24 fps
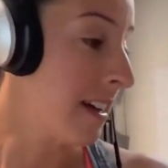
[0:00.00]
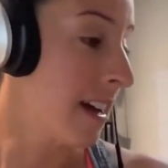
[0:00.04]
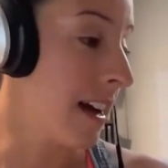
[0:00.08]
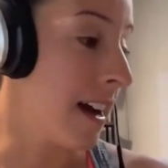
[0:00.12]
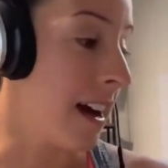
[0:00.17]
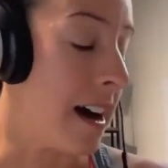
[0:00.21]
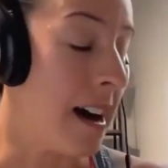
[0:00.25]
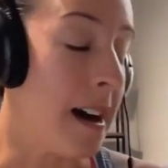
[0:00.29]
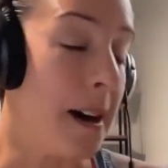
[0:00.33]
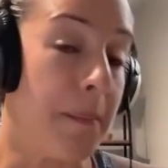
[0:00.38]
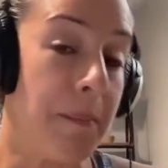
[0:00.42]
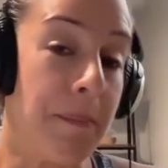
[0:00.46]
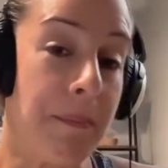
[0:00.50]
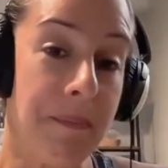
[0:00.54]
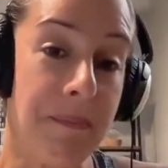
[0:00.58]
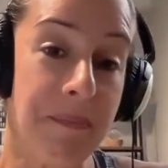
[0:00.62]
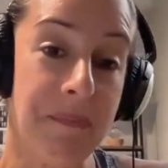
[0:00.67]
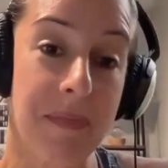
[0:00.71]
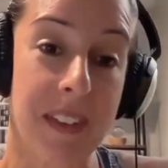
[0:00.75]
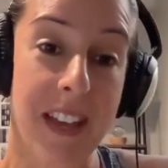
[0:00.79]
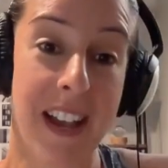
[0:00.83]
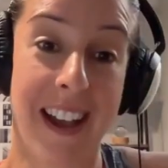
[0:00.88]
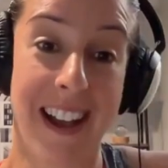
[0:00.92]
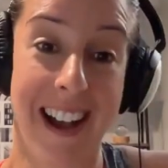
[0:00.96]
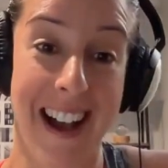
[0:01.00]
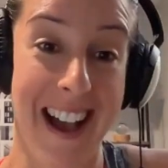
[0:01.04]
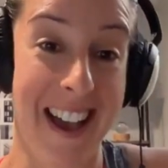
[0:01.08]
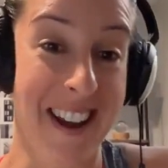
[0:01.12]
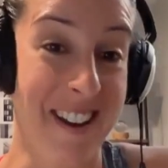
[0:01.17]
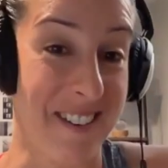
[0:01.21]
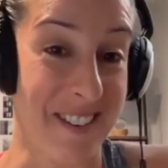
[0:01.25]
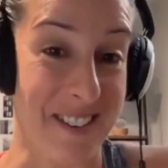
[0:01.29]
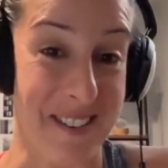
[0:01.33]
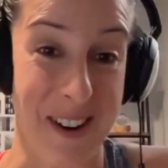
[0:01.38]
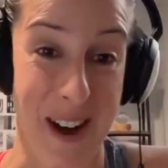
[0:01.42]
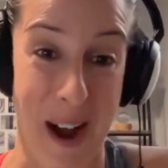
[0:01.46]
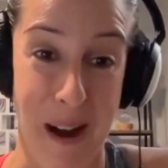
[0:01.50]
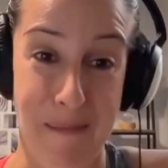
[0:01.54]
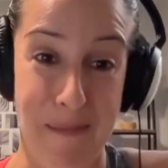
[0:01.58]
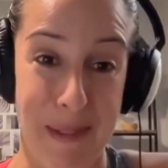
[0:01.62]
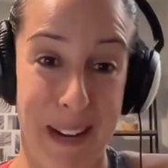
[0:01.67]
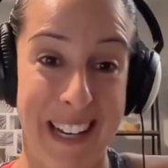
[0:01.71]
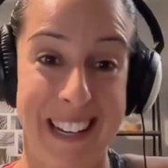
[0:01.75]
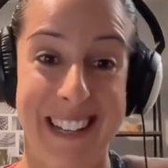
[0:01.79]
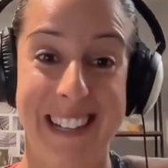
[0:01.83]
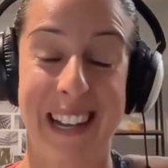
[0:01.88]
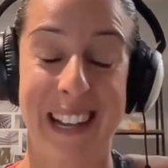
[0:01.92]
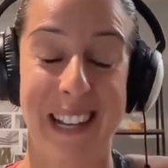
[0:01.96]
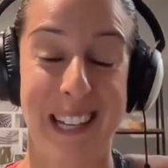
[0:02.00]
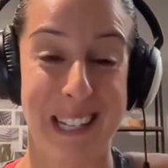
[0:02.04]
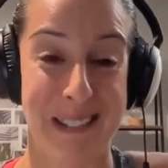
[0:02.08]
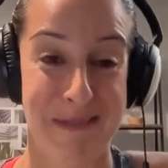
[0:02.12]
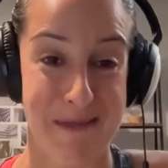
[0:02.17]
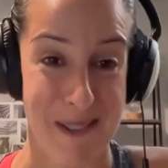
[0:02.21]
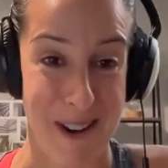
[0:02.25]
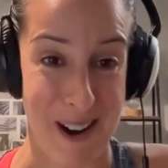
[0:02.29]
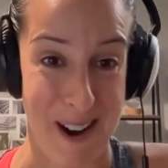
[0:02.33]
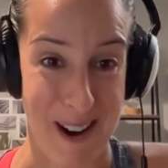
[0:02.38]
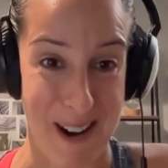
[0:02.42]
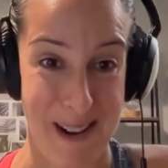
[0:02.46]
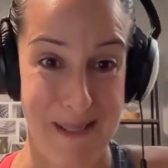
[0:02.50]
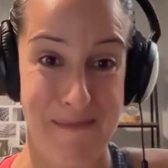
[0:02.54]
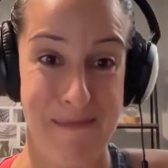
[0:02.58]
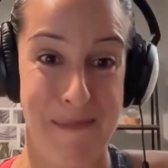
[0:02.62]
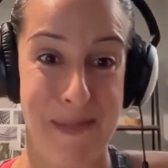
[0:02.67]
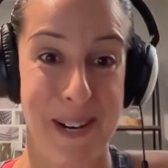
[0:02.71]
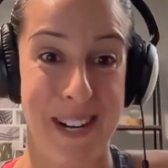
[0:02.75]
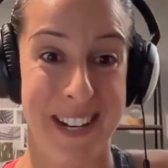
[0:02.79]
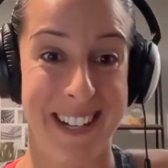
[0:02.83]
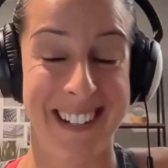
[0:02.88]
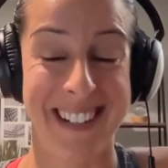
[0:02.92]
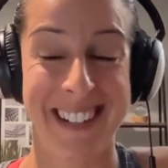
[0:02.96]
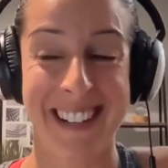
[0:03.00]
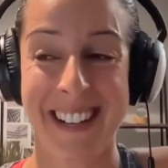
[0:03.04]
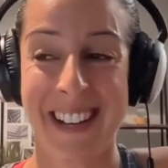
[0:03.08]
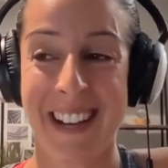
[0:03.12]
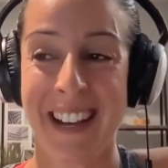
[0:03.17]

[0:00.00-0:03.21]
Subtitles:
I don't know how many days we're on, but